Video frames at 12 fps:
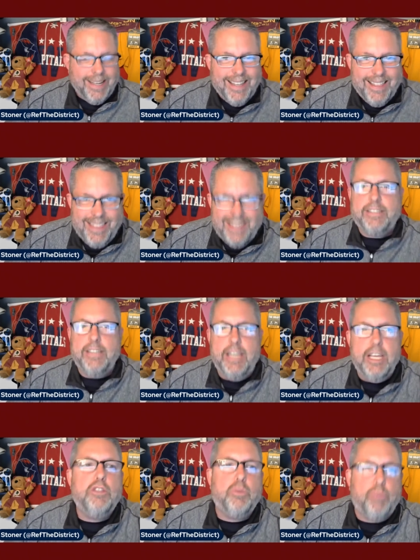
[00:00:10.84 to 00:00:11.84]
This
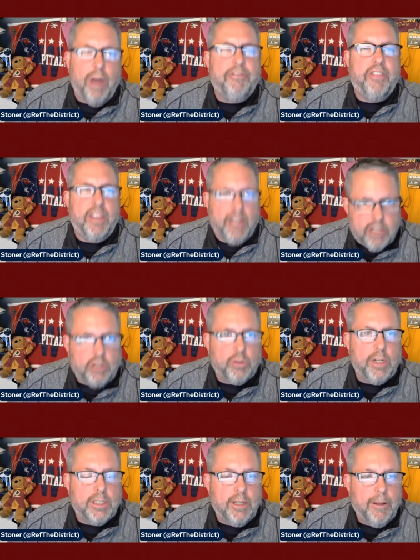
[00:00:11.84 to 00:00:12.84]
is Ref the
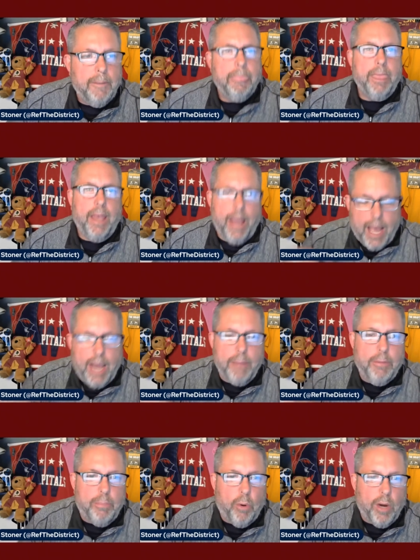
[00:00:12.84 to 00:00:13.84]
District. I am your
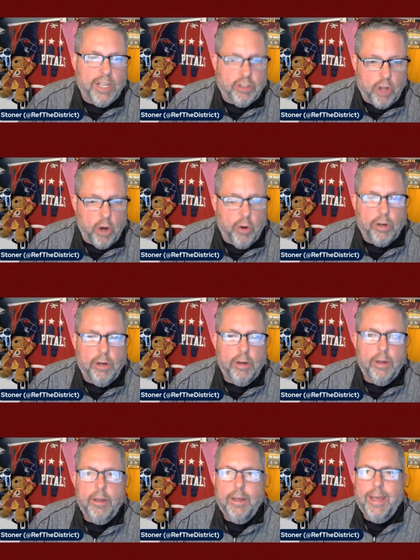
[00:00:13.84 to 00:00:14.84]
boy Stoner.
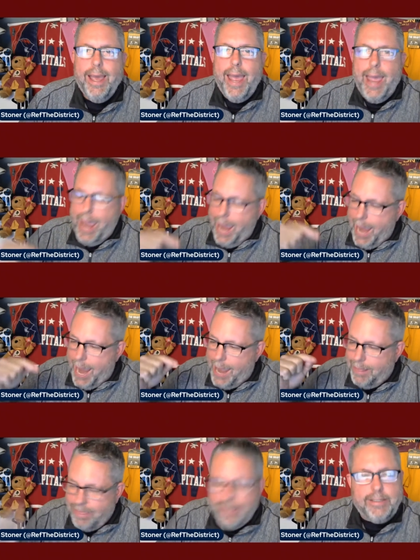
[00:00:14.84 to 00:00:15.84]
And
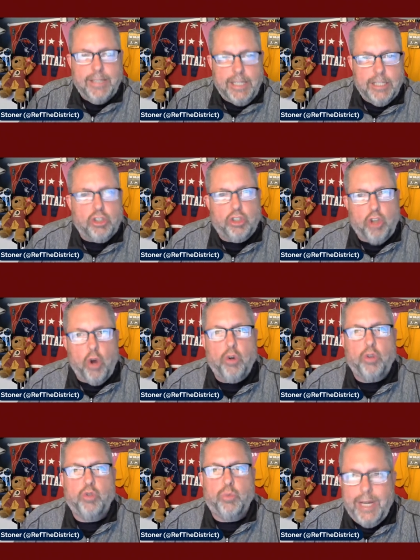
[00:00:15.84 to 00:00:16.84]
this is
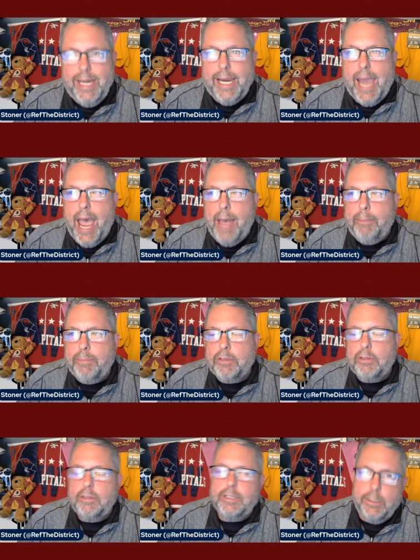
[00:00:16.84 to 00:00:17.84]
Stoner's Recaps.
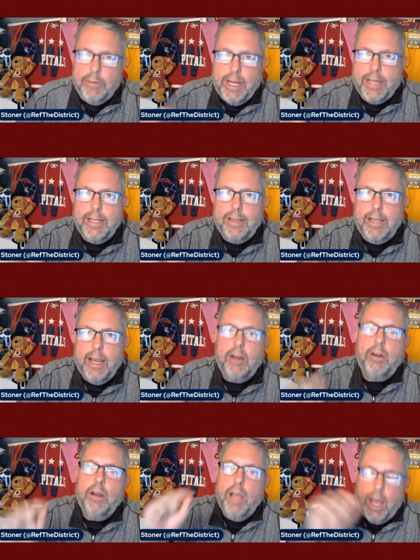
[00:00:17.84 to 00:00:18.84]
See what I did there?
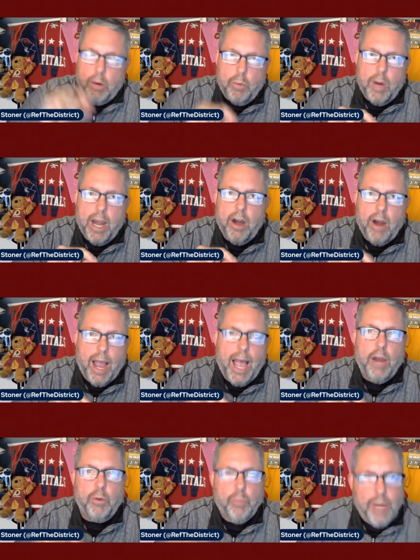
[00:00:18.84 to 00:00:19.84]
Where I
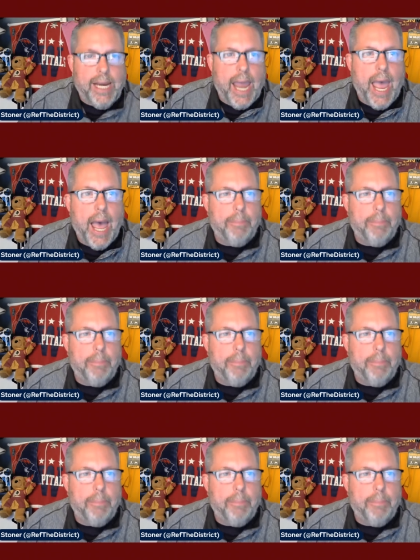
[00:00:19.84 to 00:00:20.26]
recap